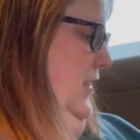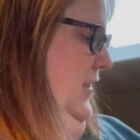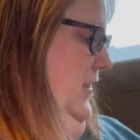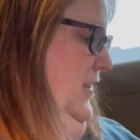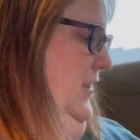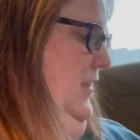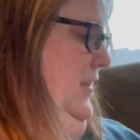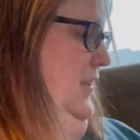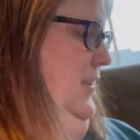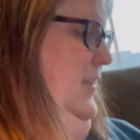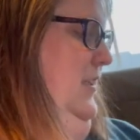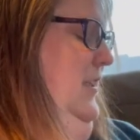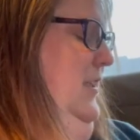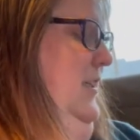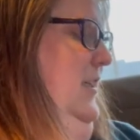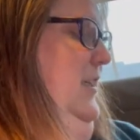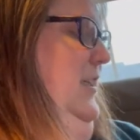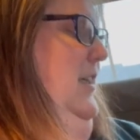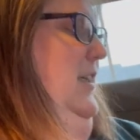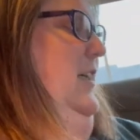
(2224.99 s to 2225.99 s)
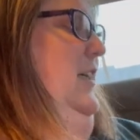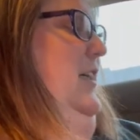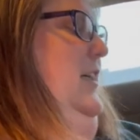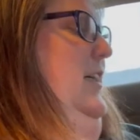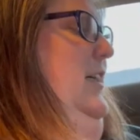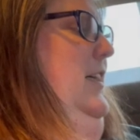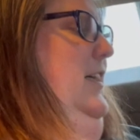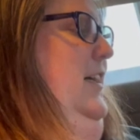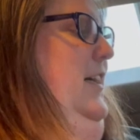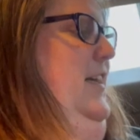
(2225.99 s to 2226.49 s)
I
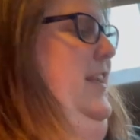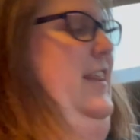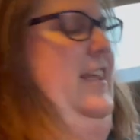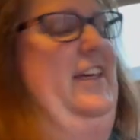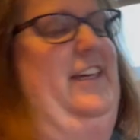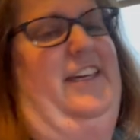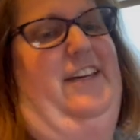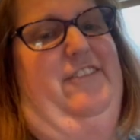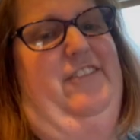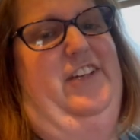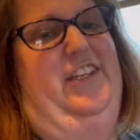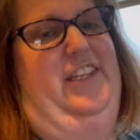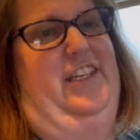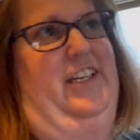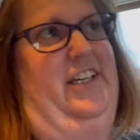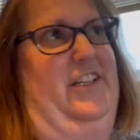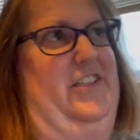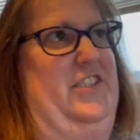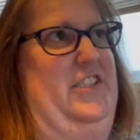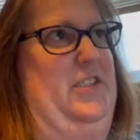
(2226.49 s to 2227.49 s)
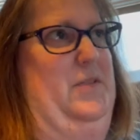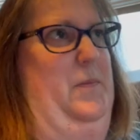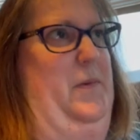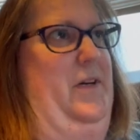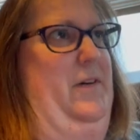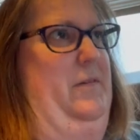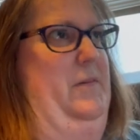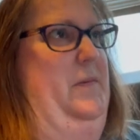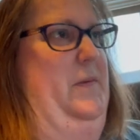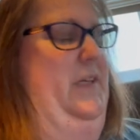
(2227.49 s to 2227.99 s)
think everything else is
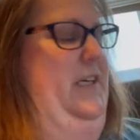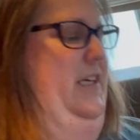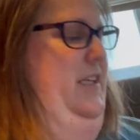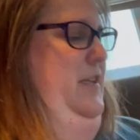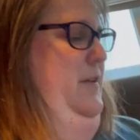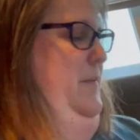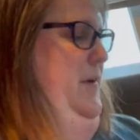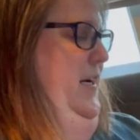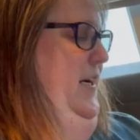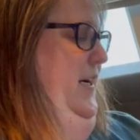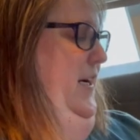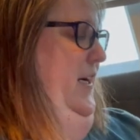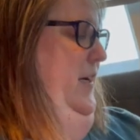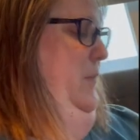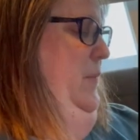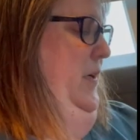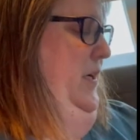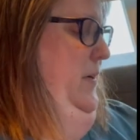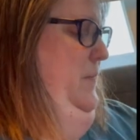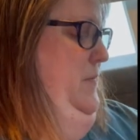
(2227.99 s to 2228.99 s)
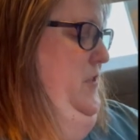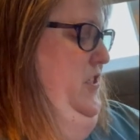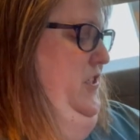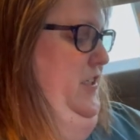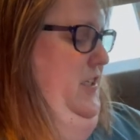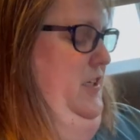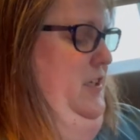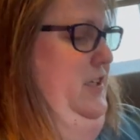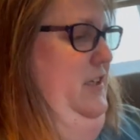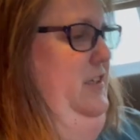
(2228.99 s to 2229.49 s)
probably in the bag, but I'm just
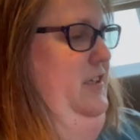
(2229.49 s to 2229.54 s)
gonna...